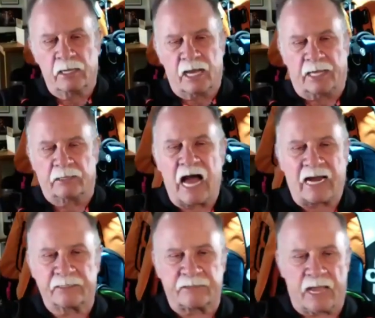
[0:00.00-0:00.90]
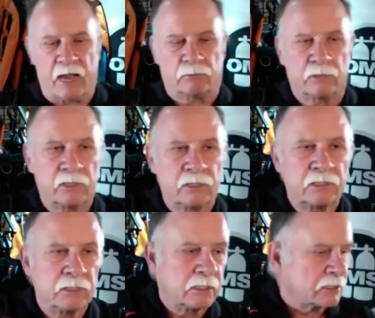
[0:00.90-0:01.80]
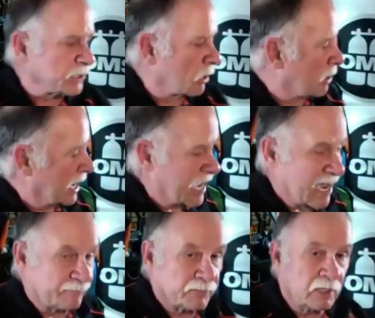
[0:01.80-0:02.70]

and lock it down. So I have,